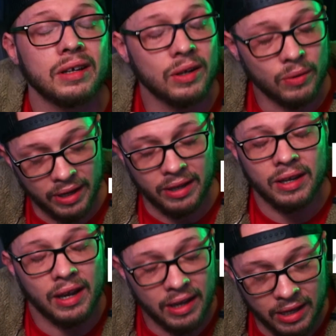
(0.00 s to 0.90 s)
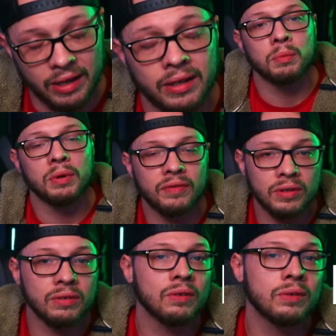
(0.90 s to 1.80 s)
okay, I get it. But if you're
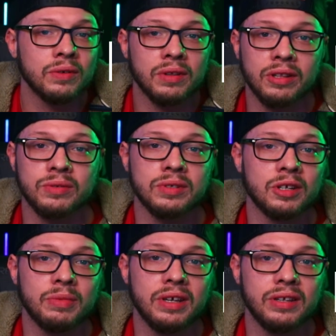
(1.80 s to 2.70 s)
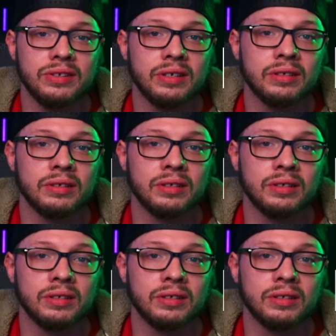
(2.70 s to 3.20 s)
growing and you thought this was gonna be easy,